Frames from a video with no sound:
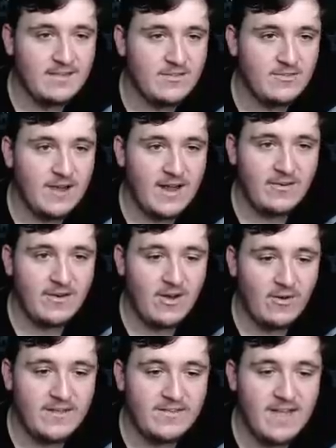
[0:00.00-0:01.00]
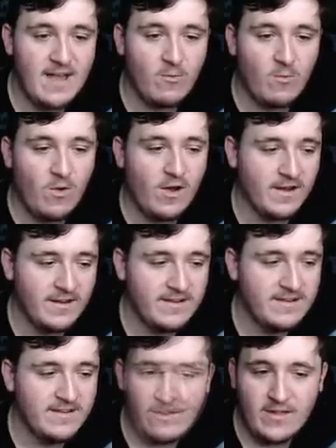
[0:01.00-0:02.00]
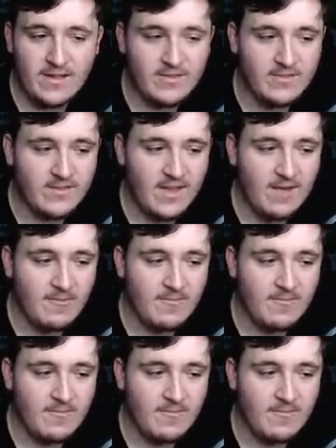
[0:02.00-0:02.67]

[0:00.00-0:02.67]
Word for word: I, dude, I don't know. It's night one. I don't like this